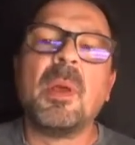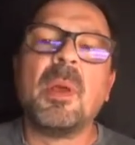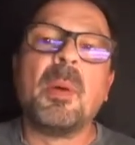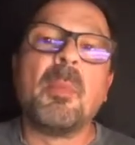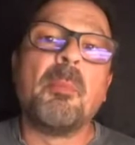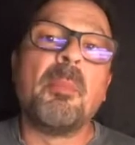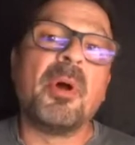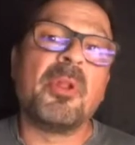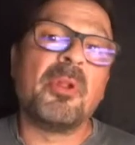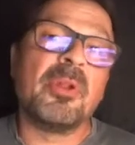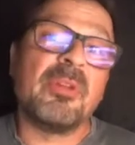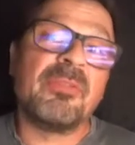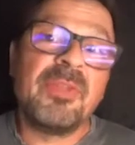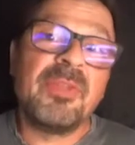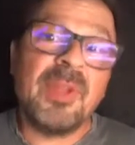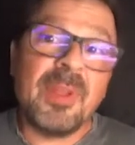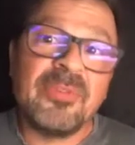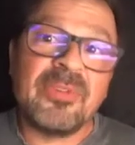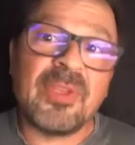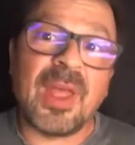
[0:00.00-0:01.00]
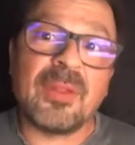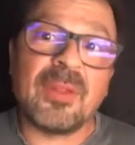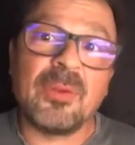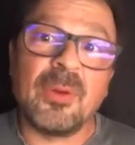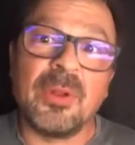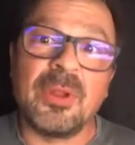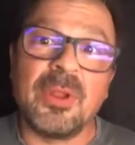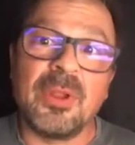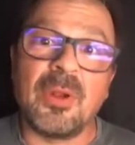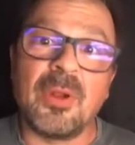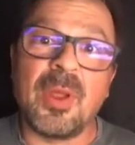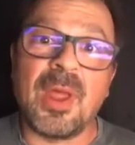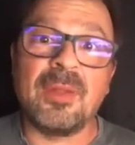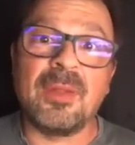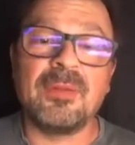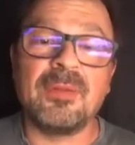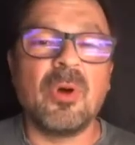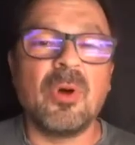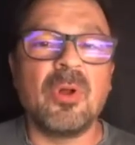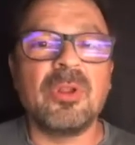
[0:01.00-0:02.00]
But on the film set, on the other
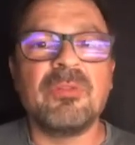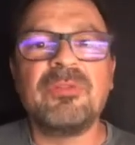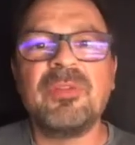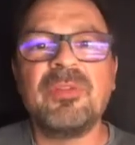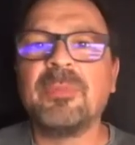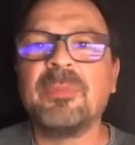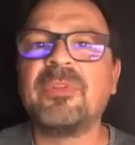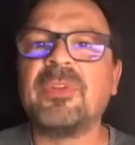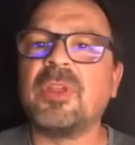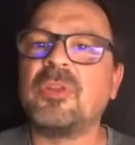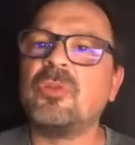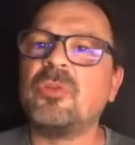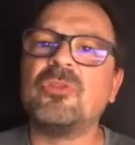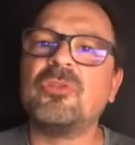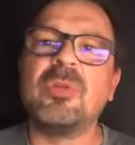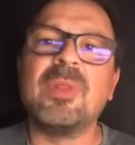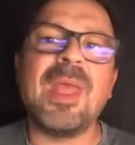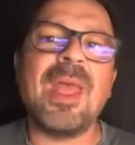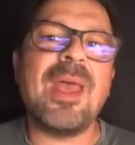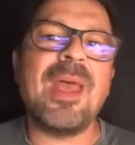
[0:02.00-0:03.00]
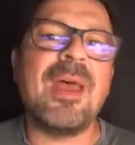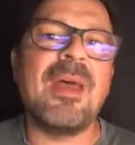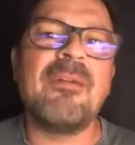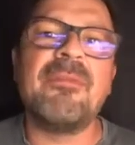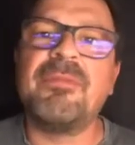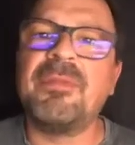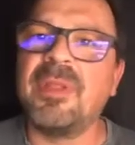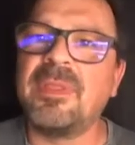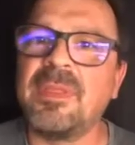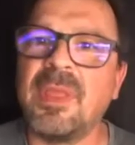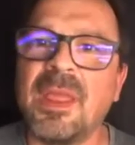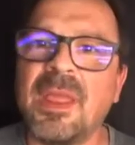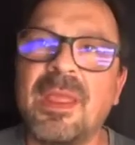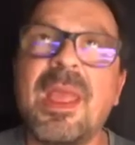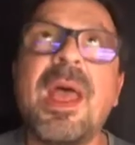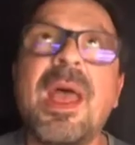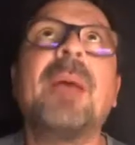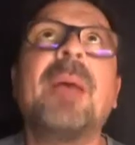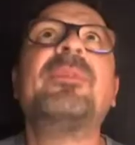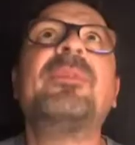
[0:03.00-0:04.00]
hand, on the film set, you shoot everything,
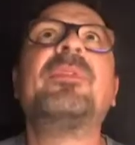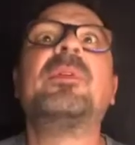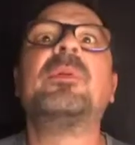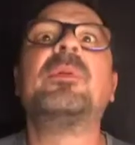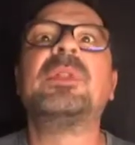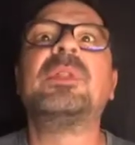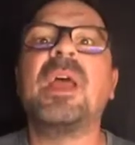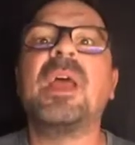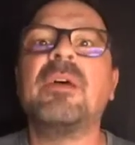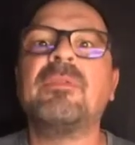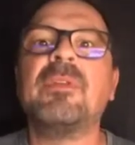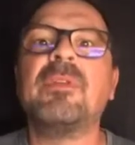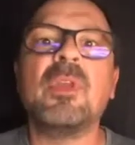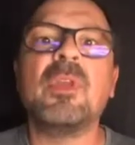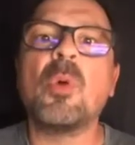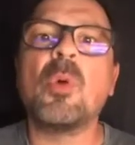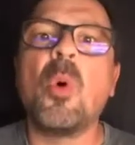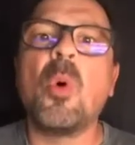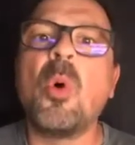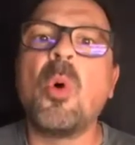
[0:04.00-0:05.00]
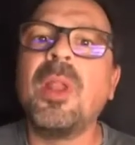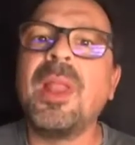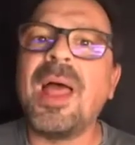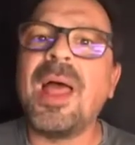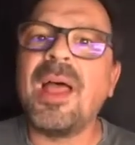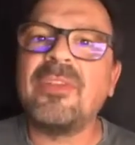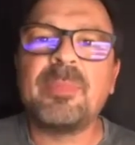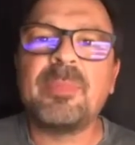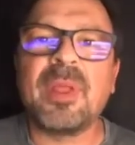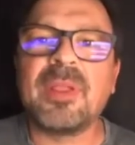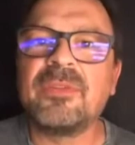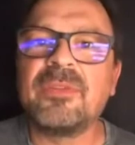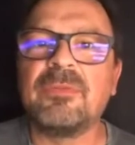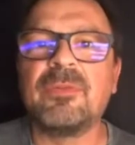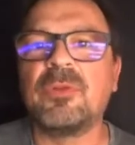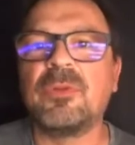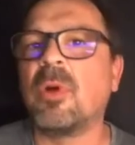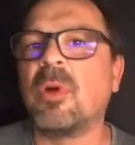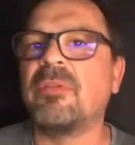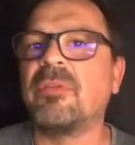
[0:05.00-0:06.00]
absolutely everything, all aspects of
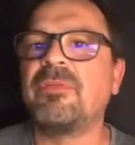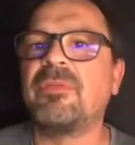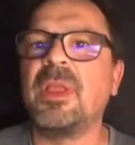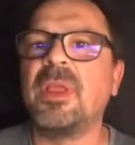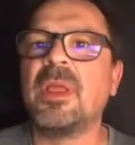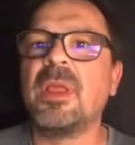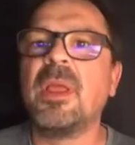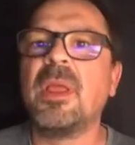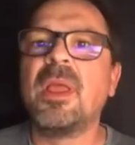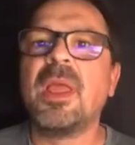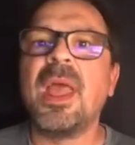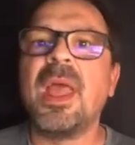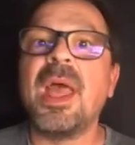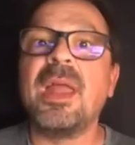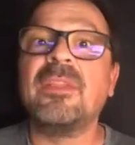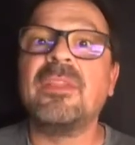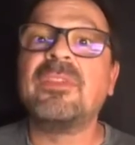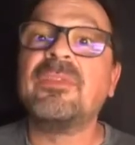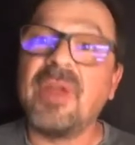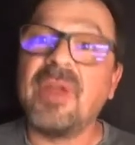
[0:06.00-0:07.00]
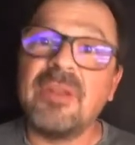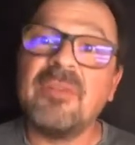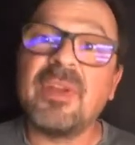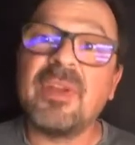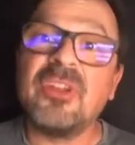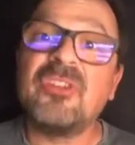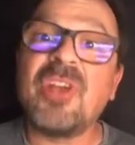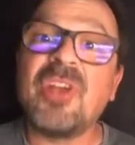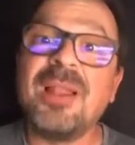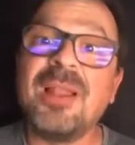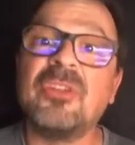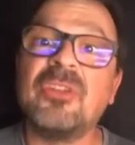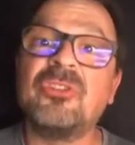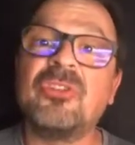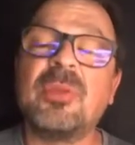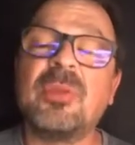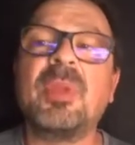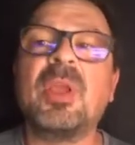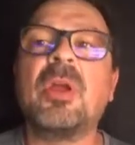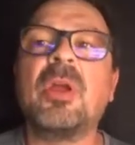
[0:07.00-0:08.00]
photography, and it's very, very
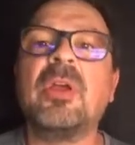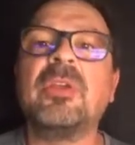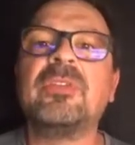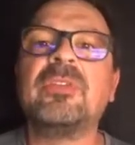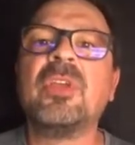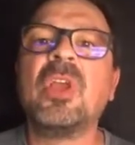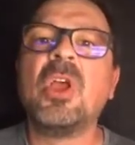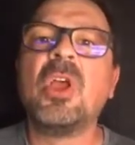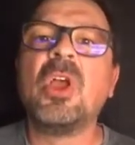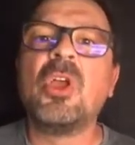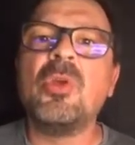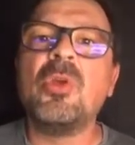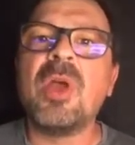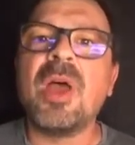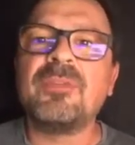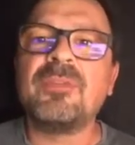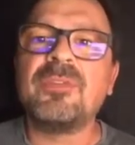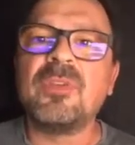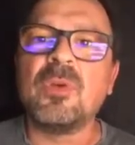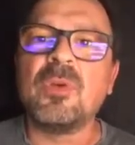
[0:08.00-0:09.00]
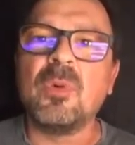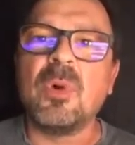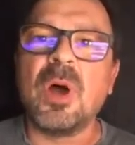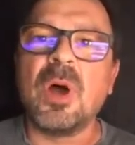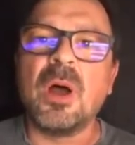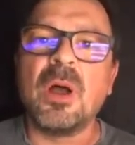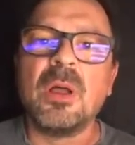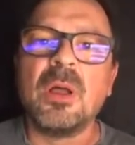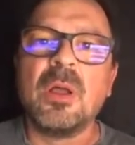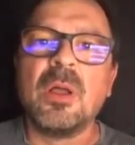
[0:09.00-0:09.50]
challenging because you have to.